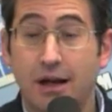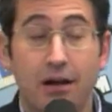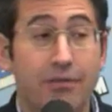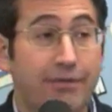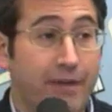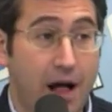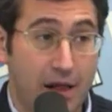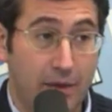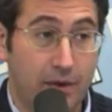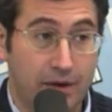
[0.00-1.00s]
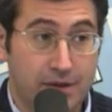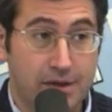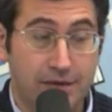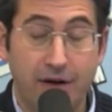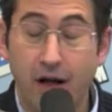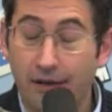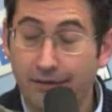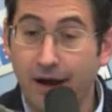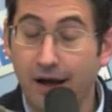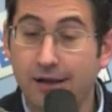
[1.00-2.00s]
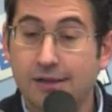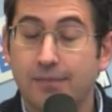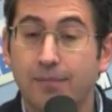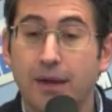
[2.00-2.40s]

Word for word: of the followers of all of us,